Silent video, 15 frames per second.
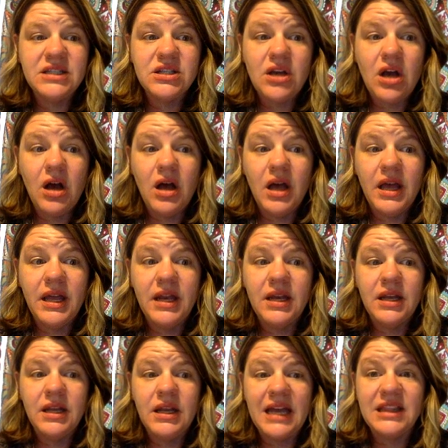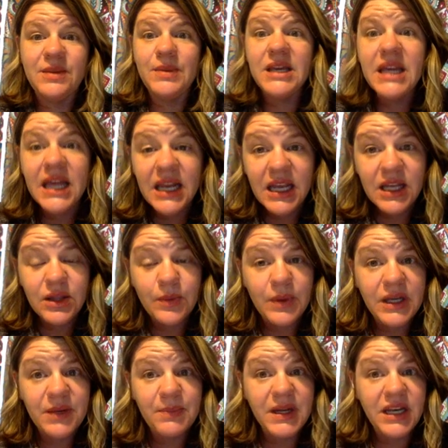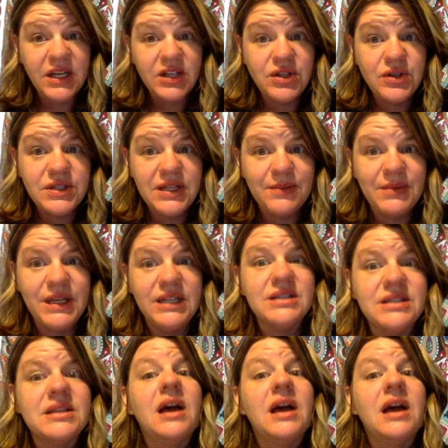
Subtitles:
at the beginning of the week, Monday, Tuesday meets,